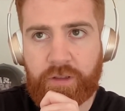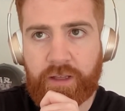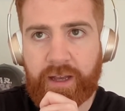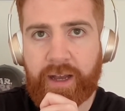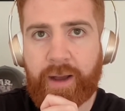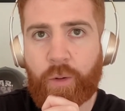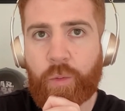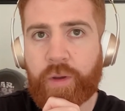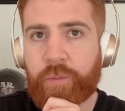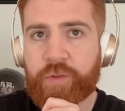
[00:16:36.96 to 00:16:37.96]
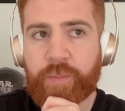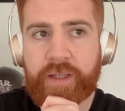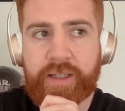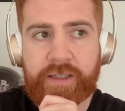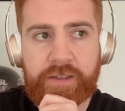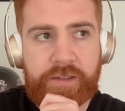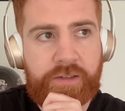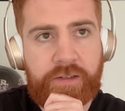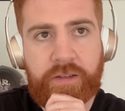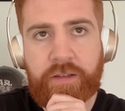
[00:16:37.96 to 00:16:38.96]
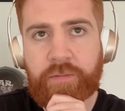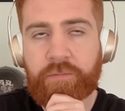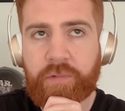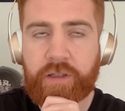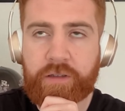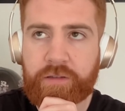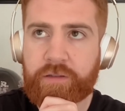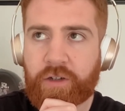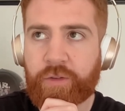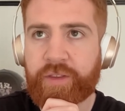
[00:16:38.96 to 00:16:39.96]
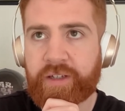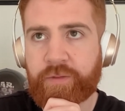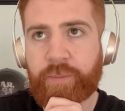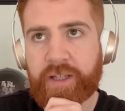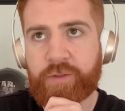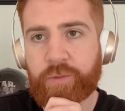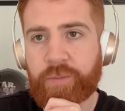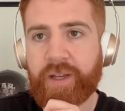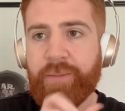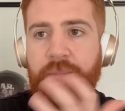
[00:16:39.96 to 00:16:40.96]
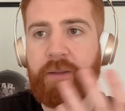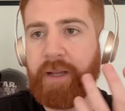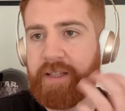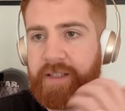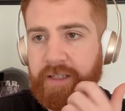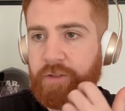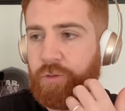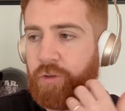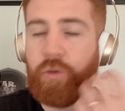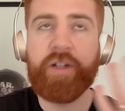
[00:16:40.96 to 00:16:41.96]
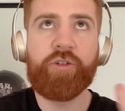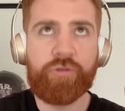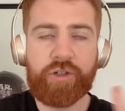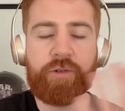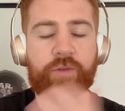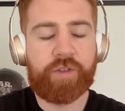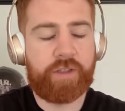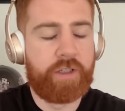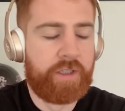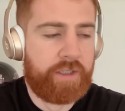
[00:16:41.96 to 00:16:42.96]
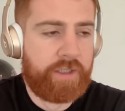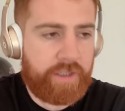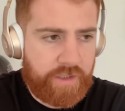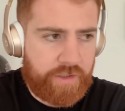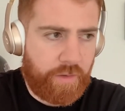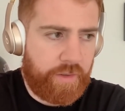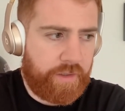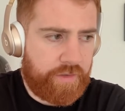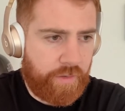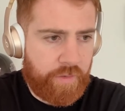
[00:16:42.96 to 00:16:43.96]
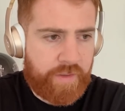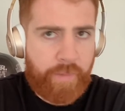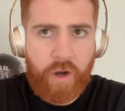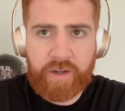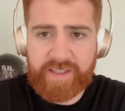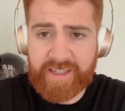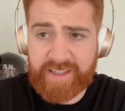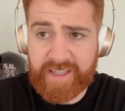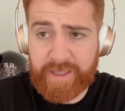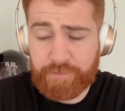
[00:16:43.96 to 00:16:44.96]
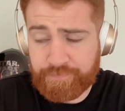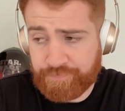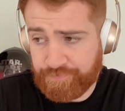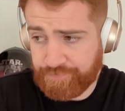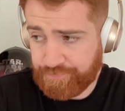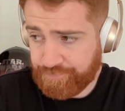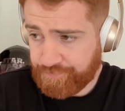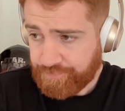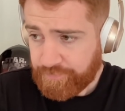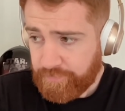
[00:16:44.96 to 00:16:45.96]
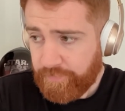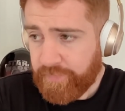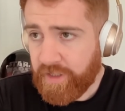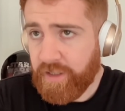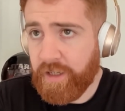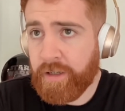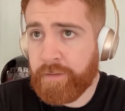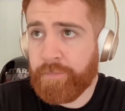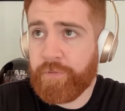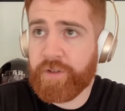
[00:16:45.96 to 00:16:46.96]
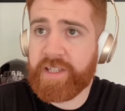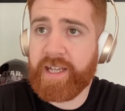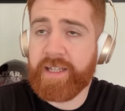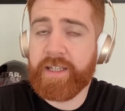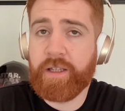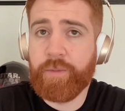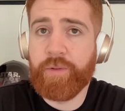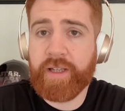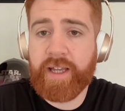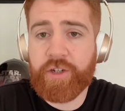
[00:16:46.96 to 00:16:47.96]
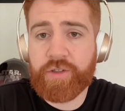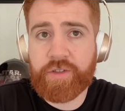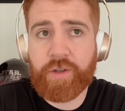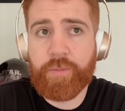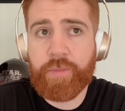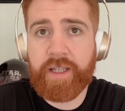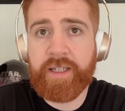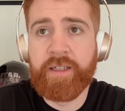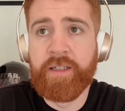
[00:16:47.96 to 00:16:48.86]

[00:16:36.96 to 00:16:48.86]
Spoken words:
how it was being, I can't think of a better word, but implemented or introduced. So it was a marketing team for a telecommunications company,